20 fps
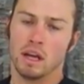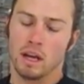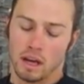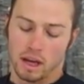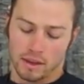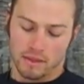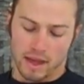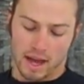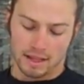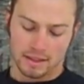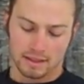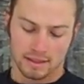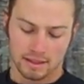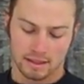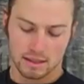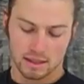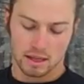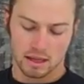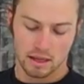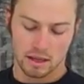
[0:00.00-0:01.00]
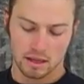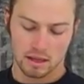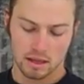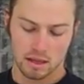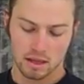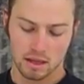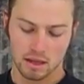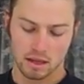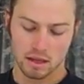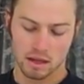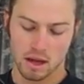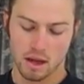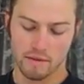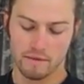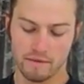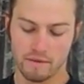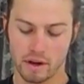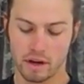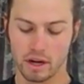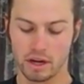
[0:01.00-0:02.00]
and that's a
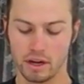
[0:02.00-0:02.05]
very